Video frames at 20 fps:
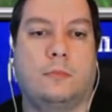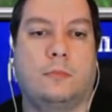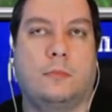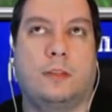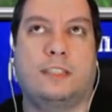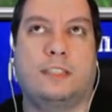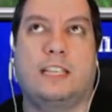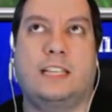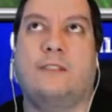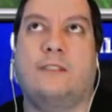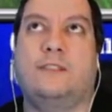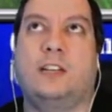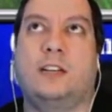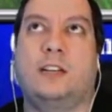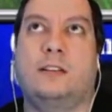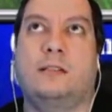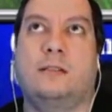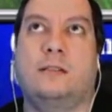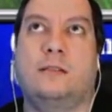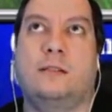Let's see, I've
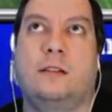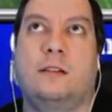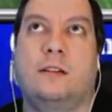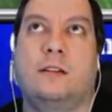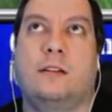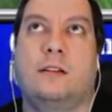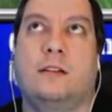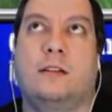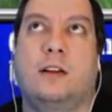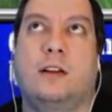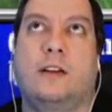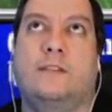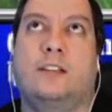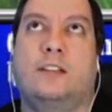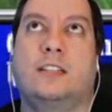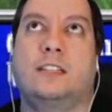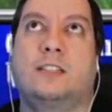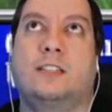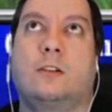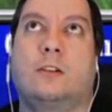done
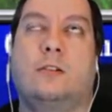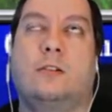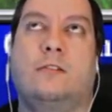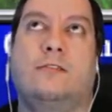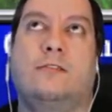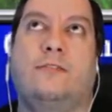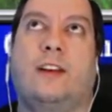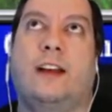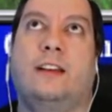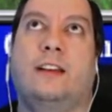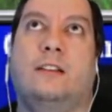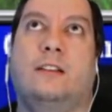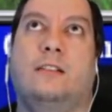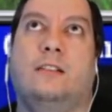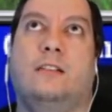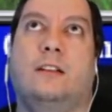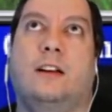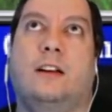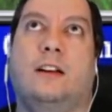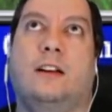a solo
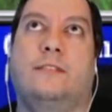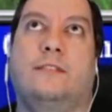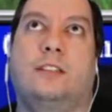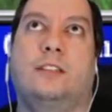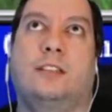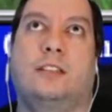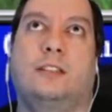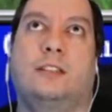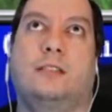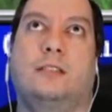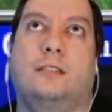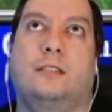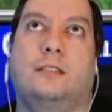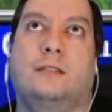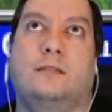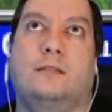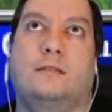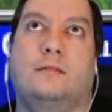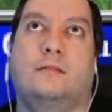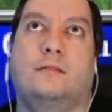fighter, I've
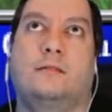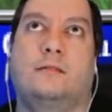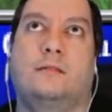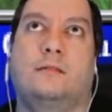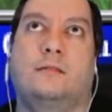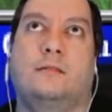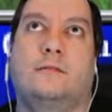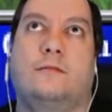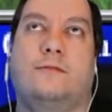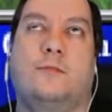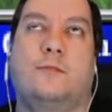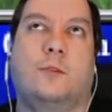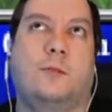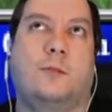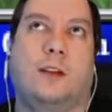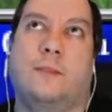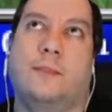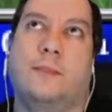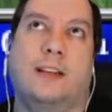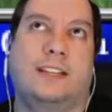done 4
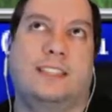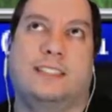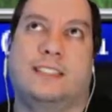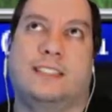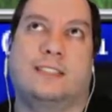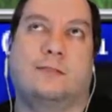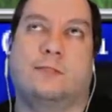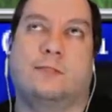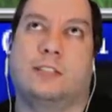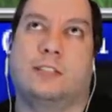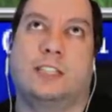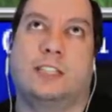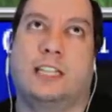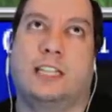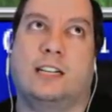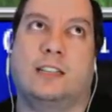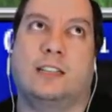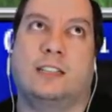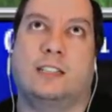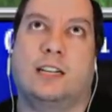red mages, isn't really a
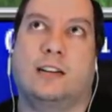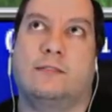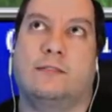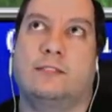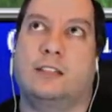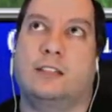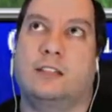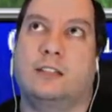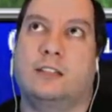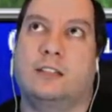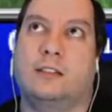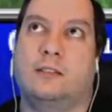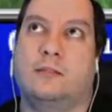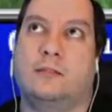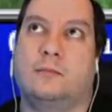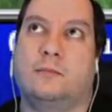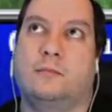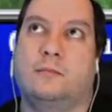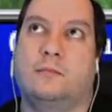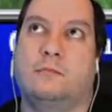challenge. I've done
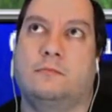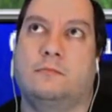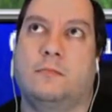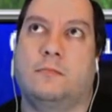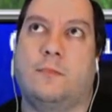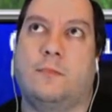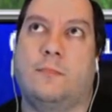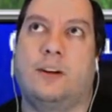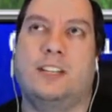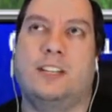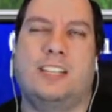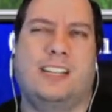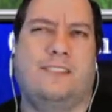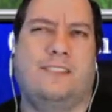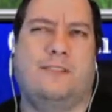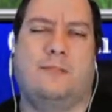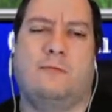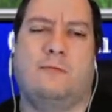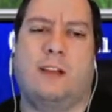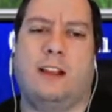a bunch of
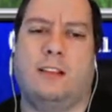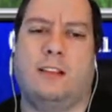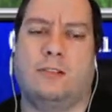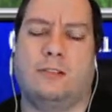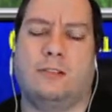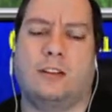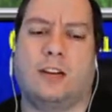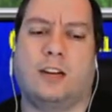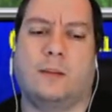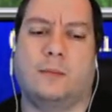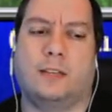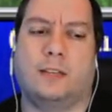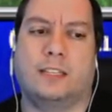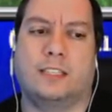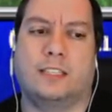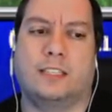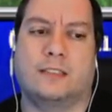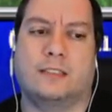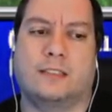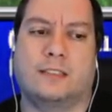different regular
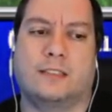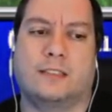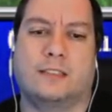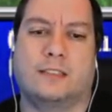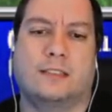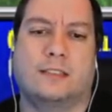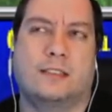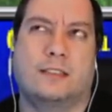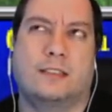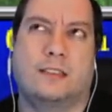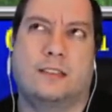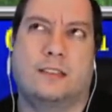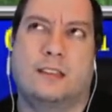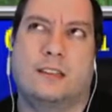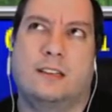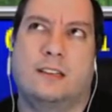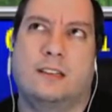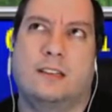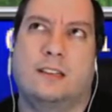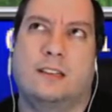combinations.
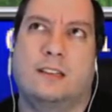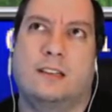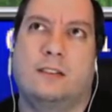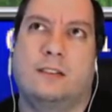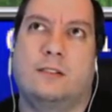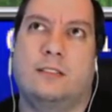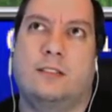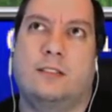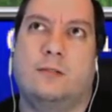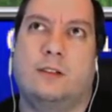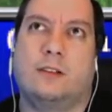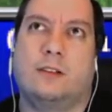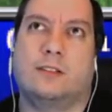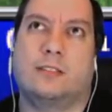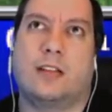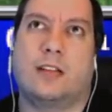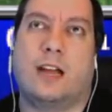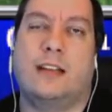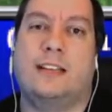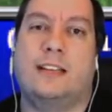What
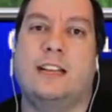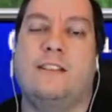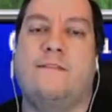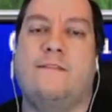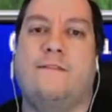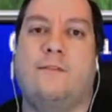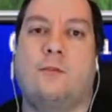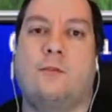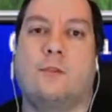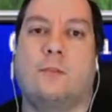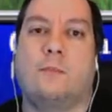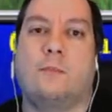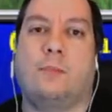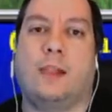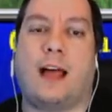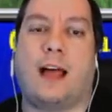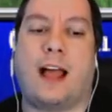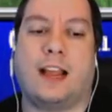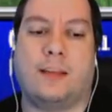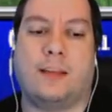else? I did 4
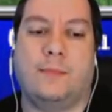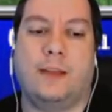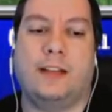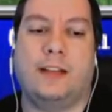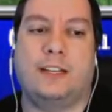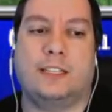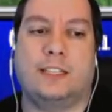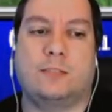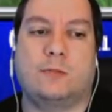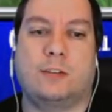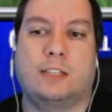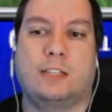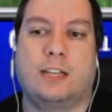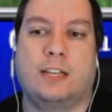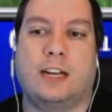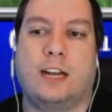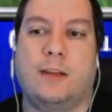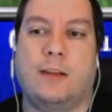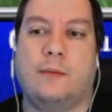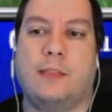black mages one
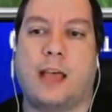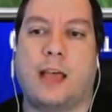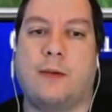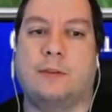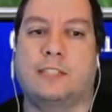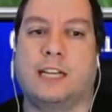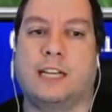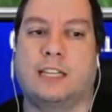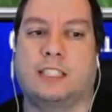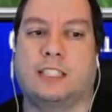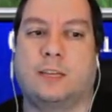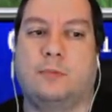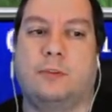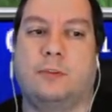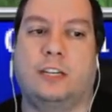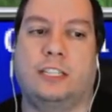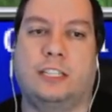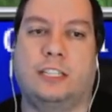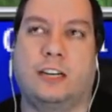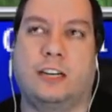time, and that was actually
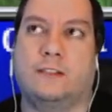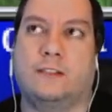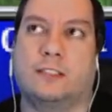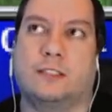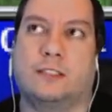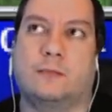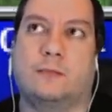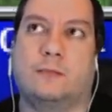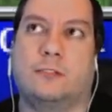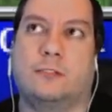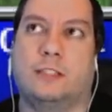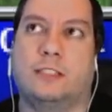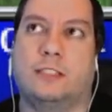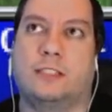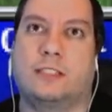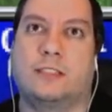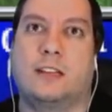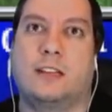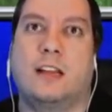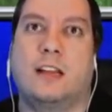pretty tough at some
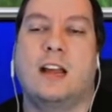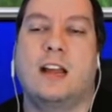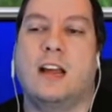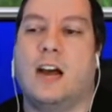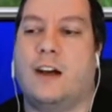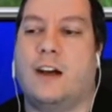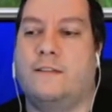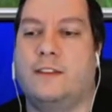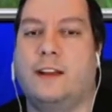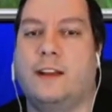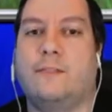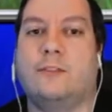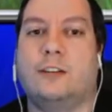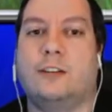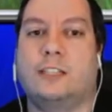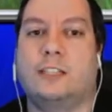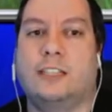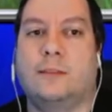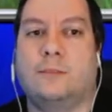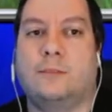points. I've
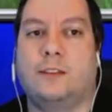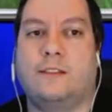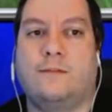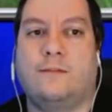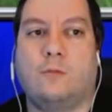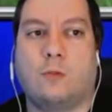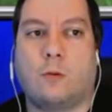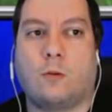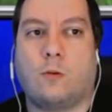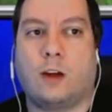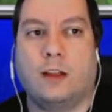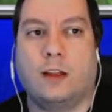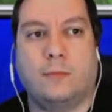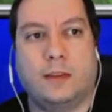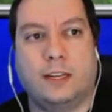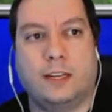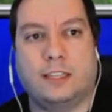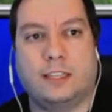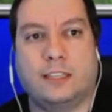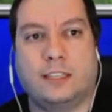never attempted 4 white
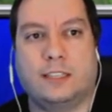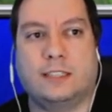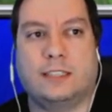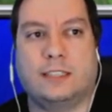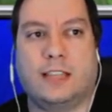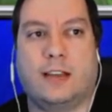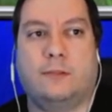mages.